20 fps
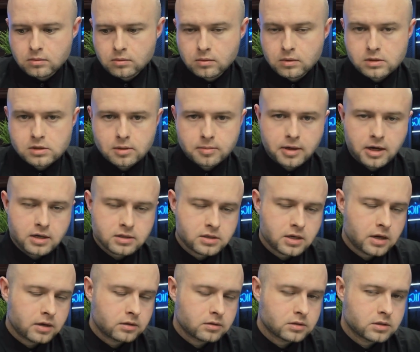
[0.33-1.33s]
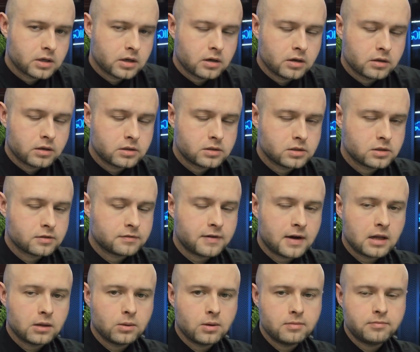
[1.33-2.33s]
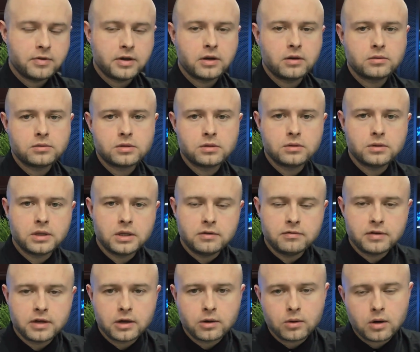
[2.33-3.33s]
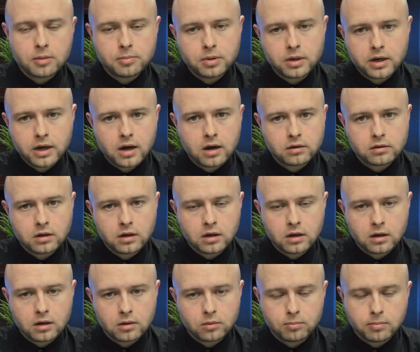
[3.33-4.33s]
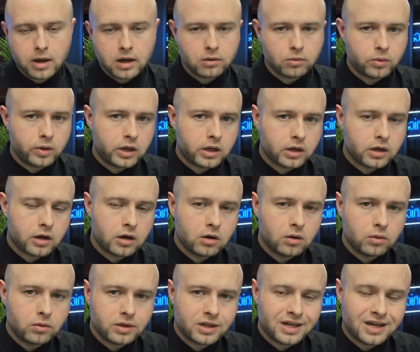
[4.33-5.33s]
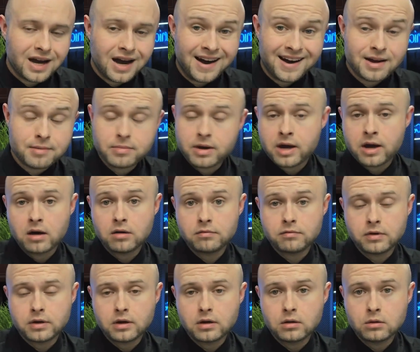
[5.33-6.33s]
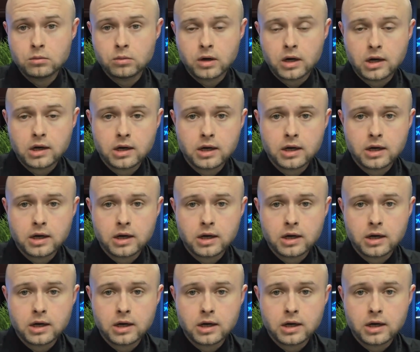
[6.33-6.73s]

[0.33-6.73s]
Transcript: What is up, guys? Technicals here. This is a follow-up video to the video I put out about a week ago, the I'm Out video, where I